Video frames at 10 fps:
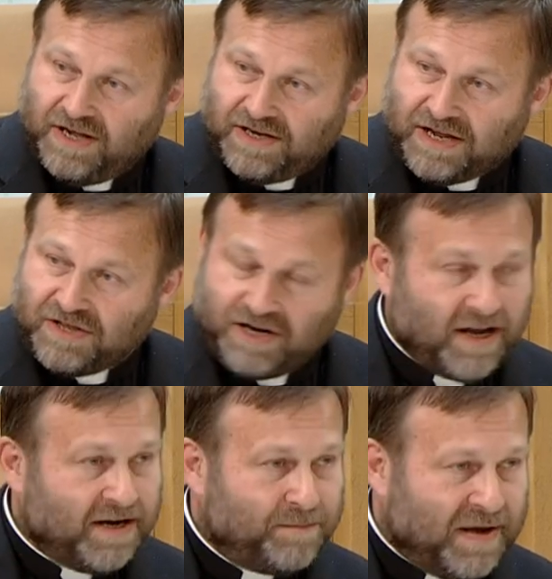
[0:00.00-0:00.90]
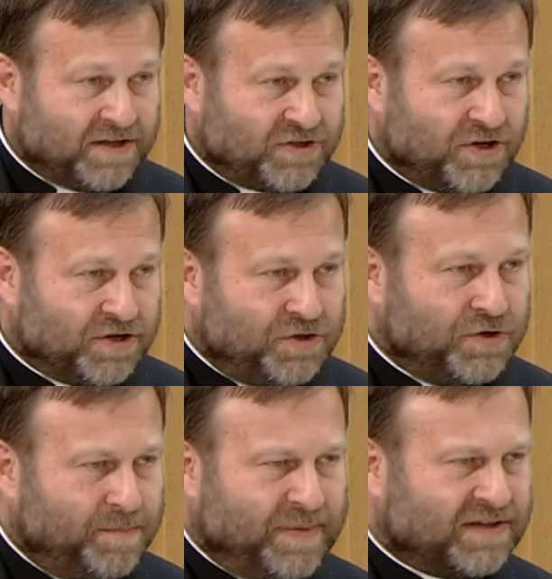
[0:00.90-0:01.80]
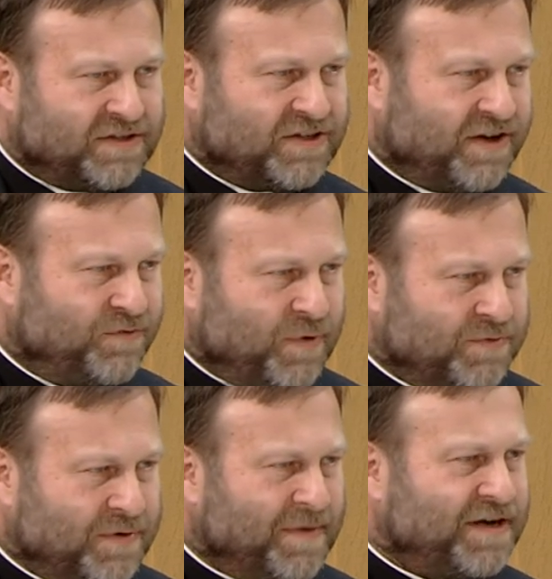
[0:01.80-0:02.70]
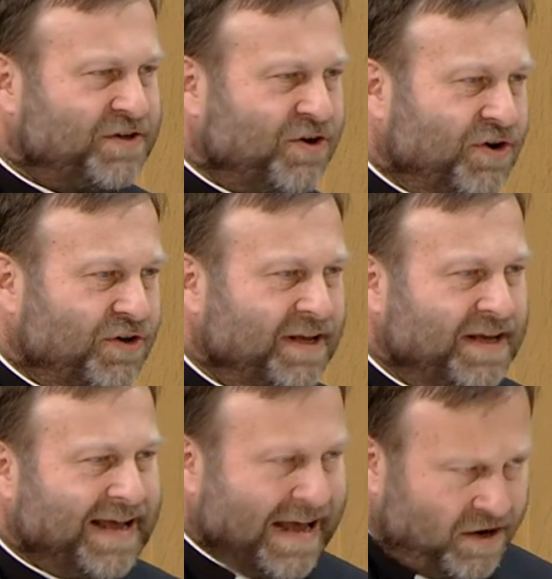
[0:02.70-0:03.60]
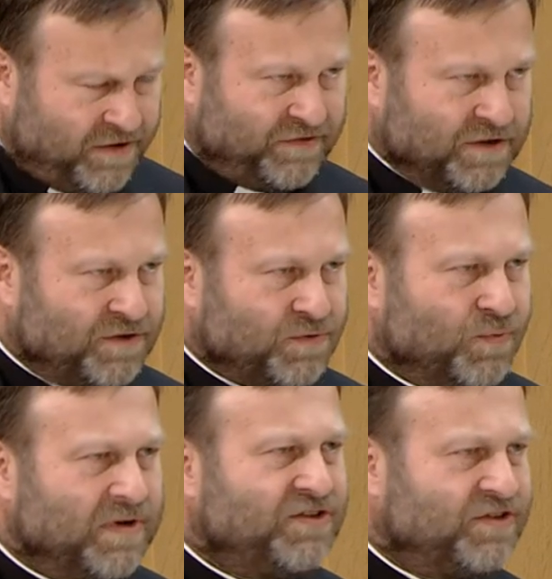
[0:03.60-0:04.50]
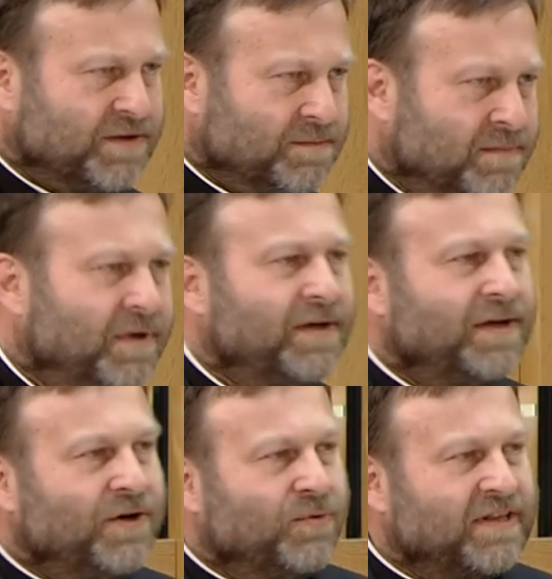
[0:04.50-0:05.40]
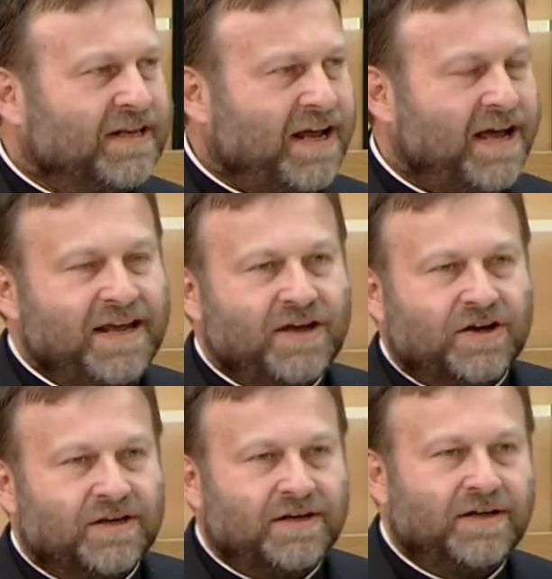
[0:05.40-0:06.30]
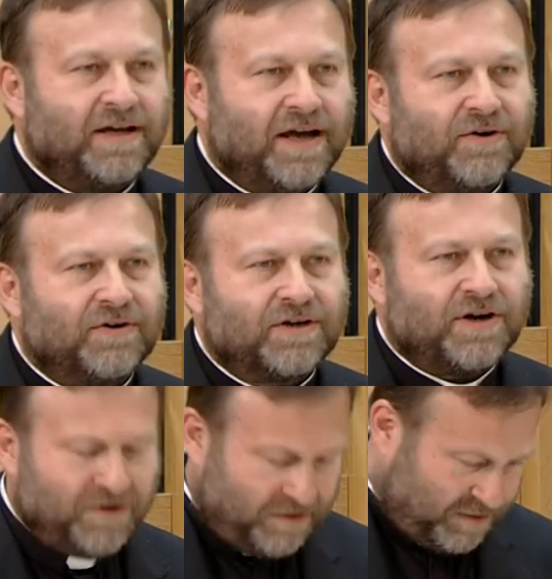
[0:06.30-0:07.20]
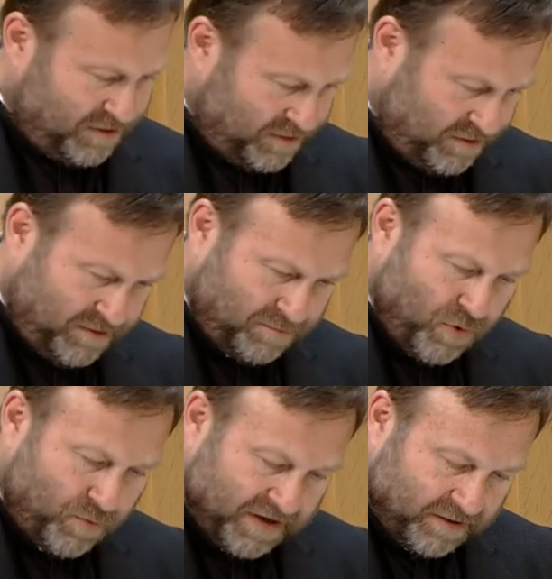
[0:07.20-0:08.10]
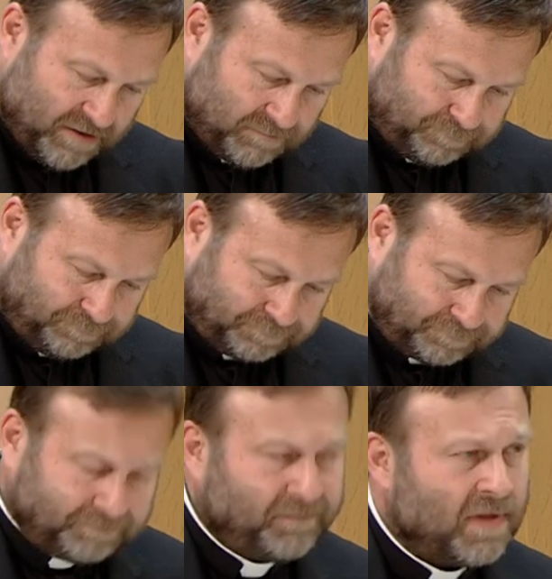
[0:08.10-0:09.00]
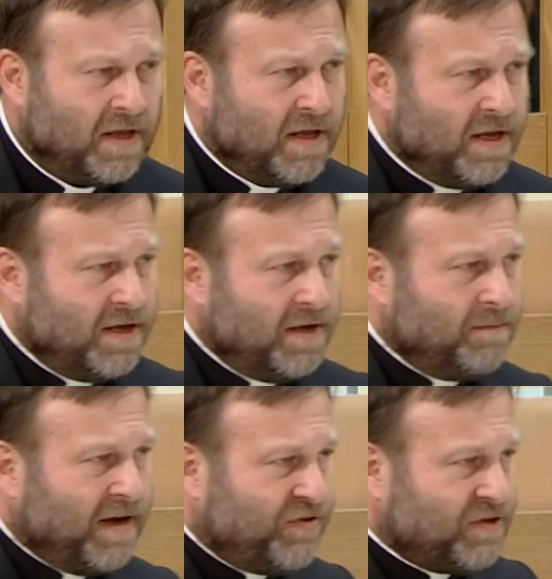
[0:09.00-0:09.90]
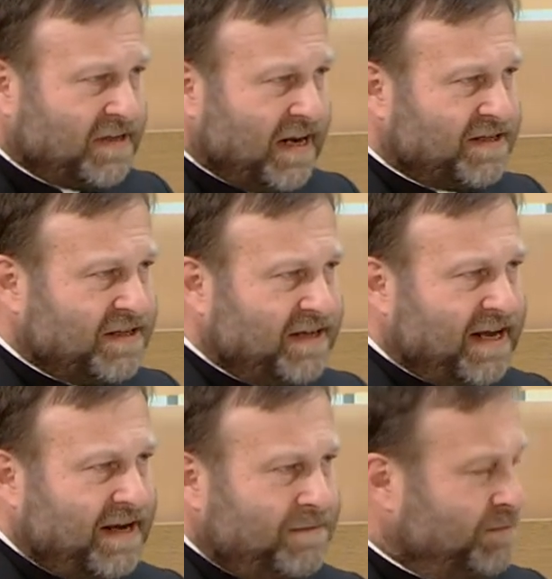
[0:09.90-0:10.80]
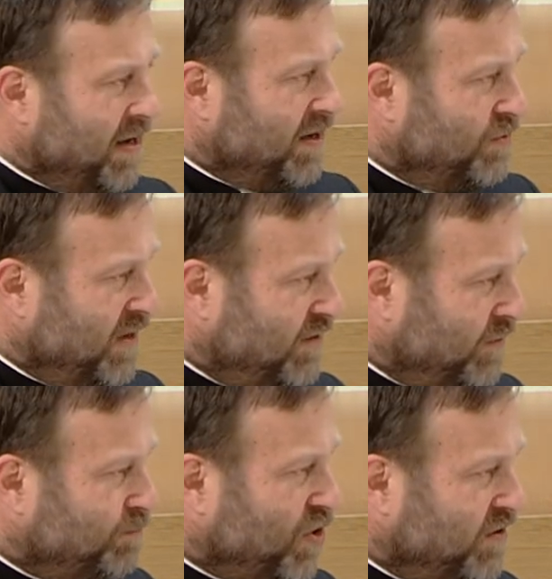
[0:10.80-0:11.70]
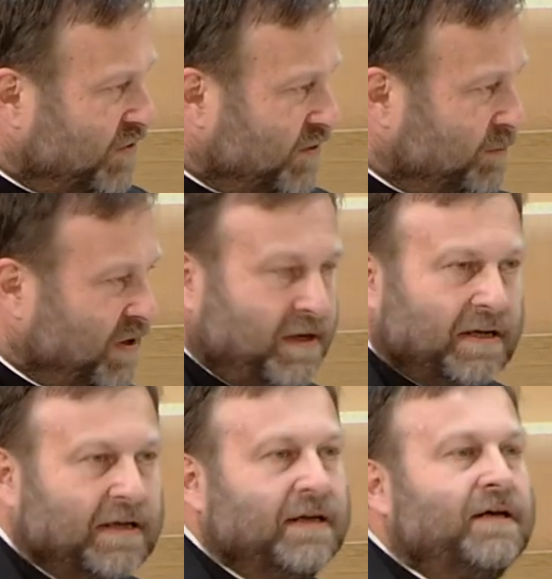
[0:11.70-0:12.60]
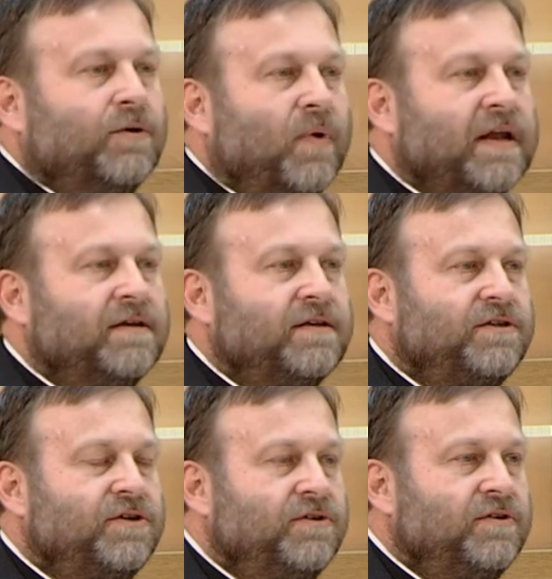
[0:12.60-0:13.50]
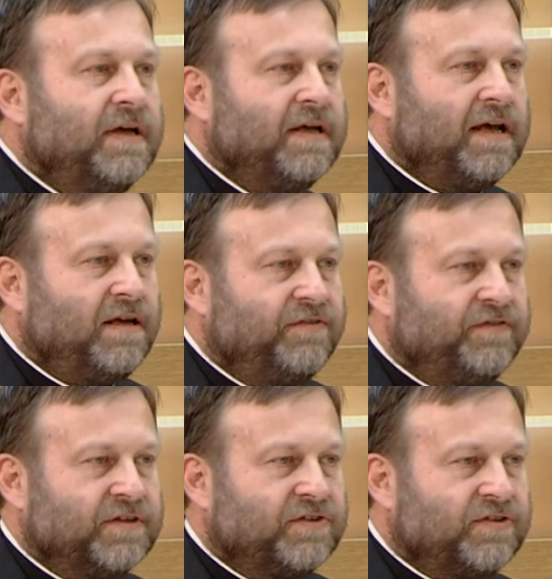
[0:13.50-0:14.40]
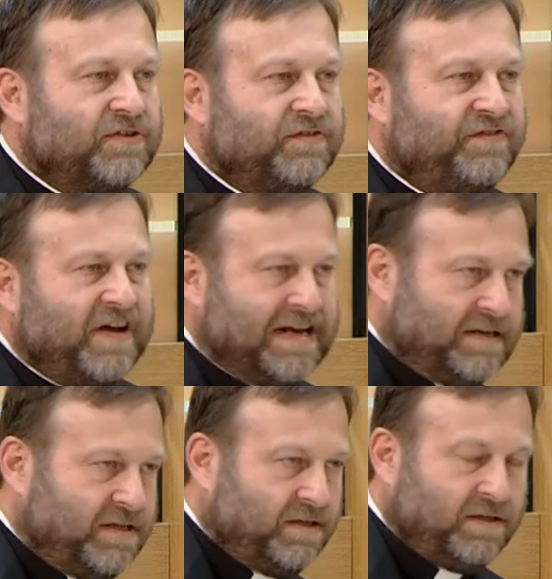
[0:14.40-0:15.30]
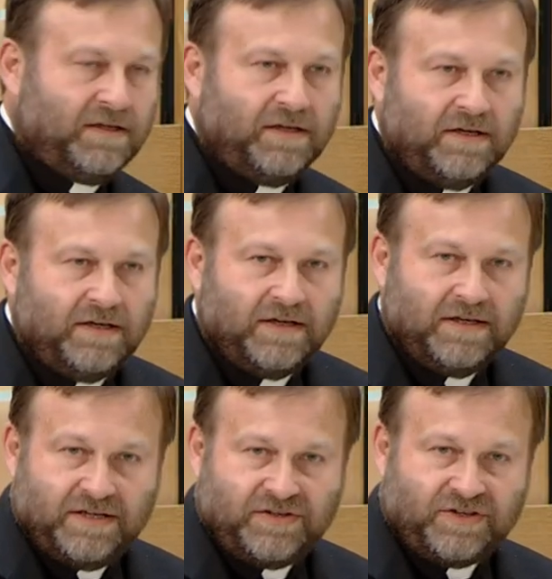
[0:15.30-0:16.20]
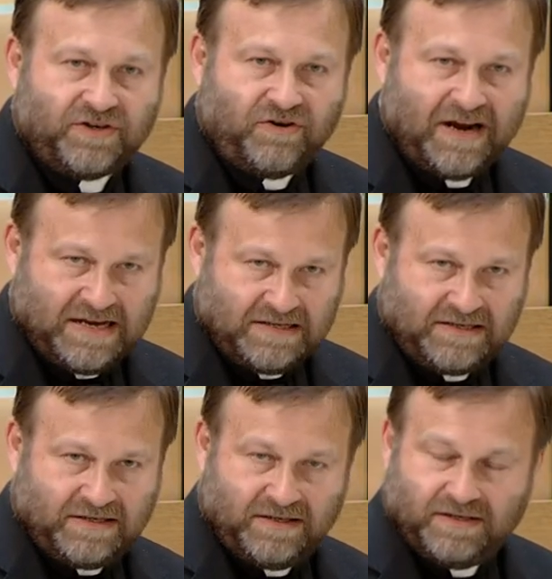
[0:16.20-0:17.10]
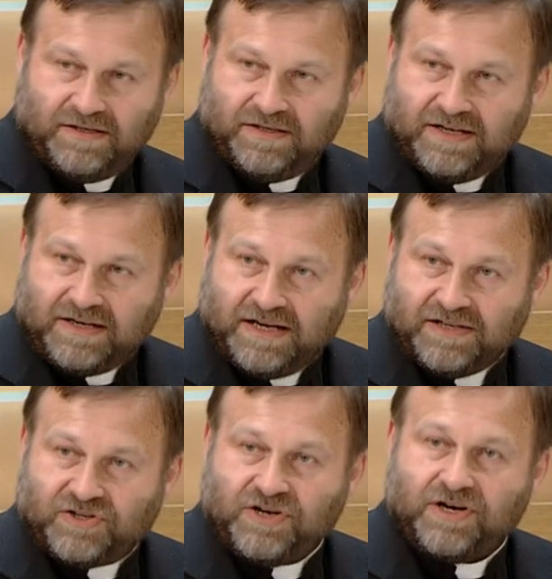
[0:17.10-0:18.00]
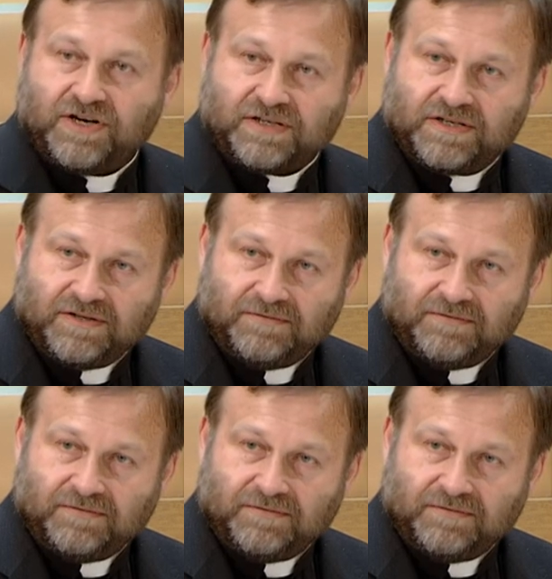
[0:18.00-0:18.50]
And I thought I'd pass on two bits of what we might call elephant wisdom with an eye on our current moment. My first lesson came by way of a proverb. When two elephants fight, it is the grass that gets hurt.